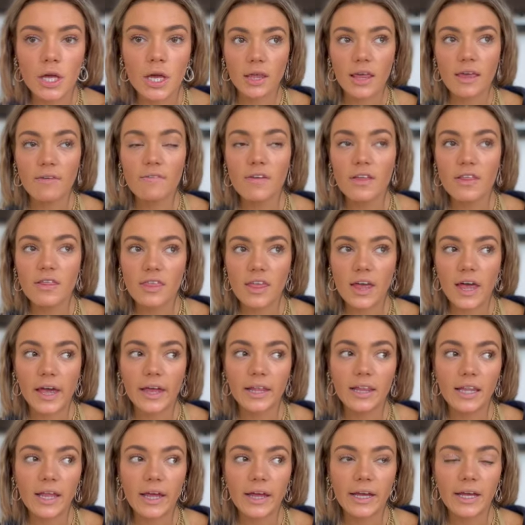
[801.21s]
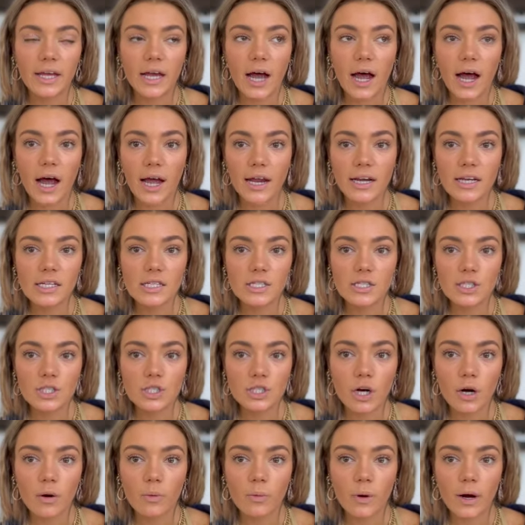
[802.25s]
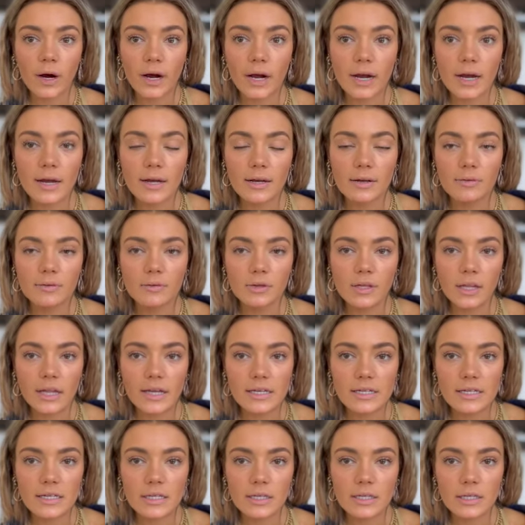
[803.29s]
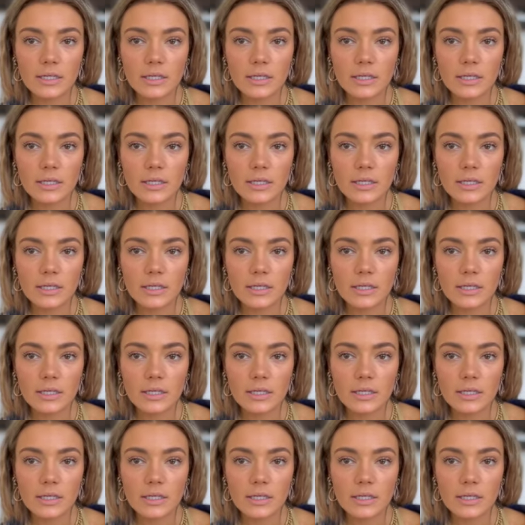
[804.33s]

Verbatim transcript: Even then, like I didn't start wearing like